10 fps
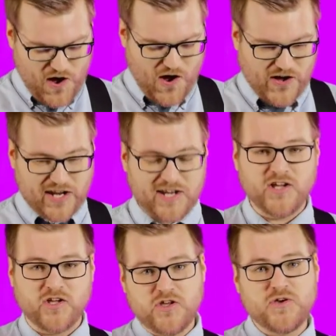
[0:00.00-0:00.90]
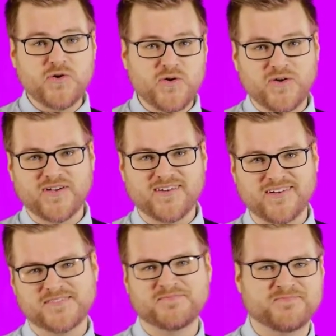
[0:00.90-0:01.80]
on you
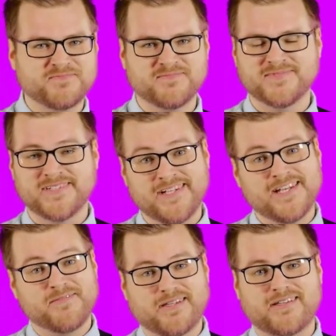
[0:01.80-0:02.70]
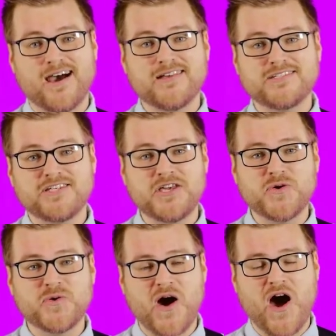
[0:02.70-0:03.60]
because
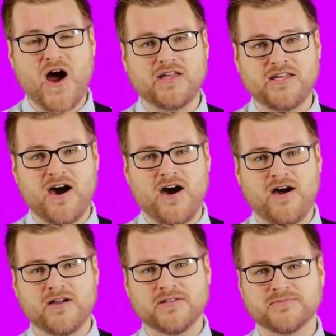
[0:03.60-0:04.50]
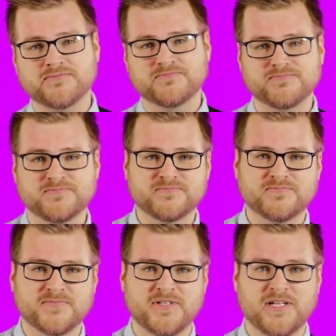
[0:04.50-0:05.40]
you are young.
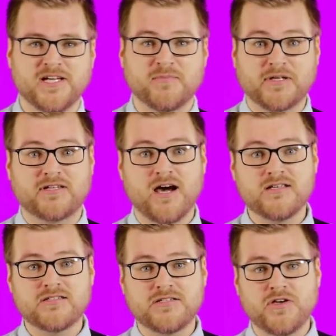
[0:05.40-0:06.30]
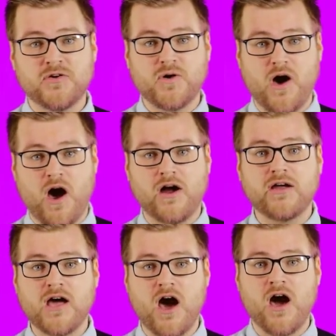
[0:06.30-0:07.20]
Because you are
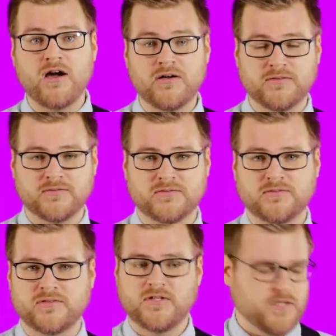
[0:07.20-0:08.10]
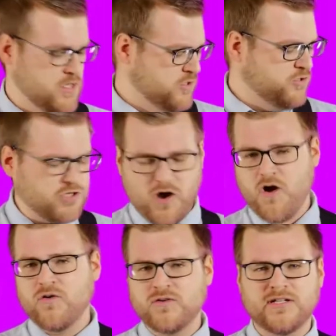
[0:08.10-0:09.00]
young.
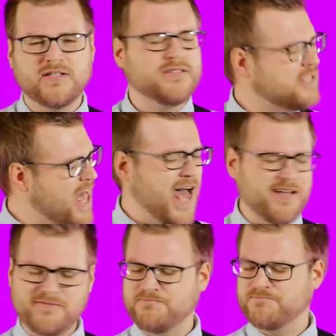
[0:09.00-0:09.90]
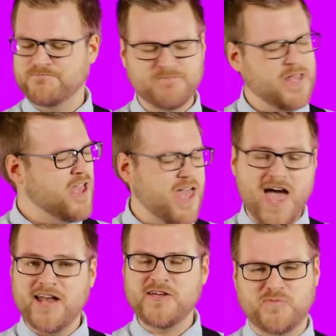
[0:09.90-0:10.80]
Don't let
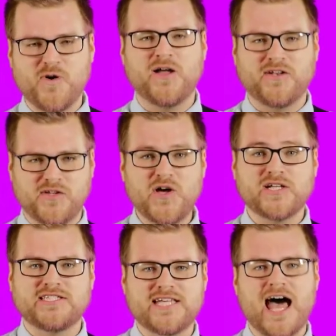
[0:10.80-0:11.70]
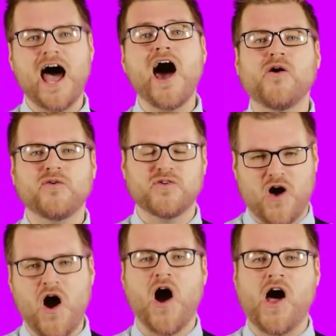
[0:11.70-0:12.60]
anyone look
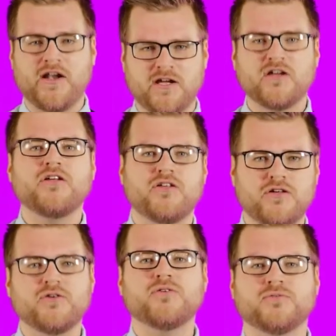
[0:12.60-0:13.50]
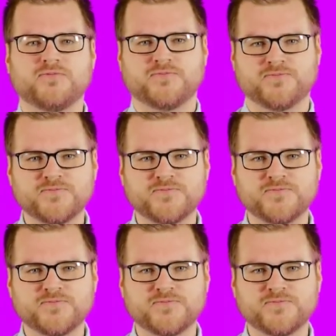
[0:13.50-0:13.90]
down on you